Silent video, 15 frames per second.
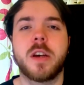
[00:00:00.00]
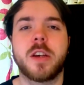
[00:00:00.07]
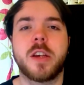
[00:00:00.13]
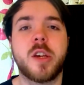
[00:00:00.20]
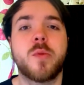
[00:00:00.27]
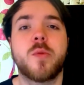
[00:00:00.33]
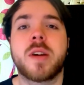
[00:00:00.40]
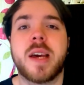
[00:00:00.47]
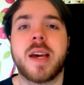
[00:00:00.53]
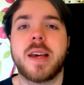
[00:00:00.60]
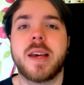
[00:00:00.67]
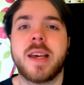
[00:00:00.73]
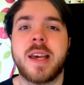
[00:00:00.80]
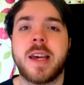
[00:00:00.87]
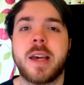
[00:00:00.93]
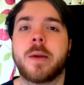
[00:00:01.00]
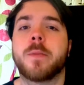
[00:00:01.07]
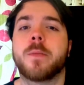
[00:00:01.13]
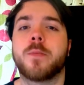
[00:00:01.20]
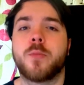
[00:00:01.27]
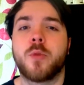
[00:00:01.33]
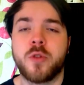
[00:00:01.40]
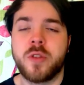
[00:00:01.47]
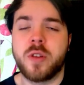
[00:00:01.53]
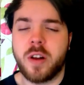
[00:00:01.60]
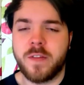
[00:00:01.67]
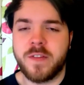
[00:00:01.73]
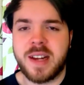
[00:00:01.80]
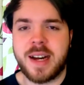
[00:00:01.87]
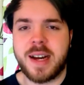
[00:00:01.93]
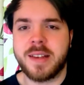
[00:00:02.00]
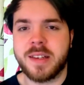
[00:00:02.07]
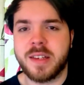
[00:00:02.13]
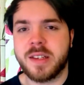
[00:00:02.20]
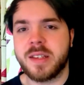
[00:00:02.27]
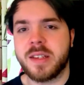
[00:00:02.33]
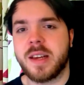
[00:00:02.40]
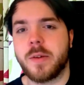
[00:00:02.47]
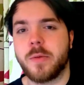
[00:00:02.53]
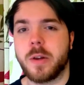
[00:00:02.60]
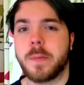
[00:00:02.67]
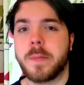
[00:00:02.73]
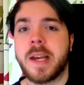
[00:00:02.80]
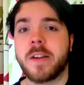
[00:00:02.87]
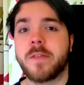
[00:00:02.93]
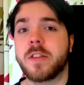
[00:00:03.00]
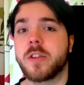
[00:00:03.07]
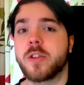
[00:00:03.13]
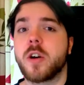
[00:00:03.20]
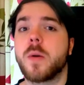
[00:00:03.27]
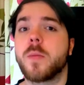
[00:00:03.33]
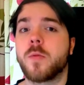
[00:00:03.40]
you will get a bundle of tasks that will appear in the top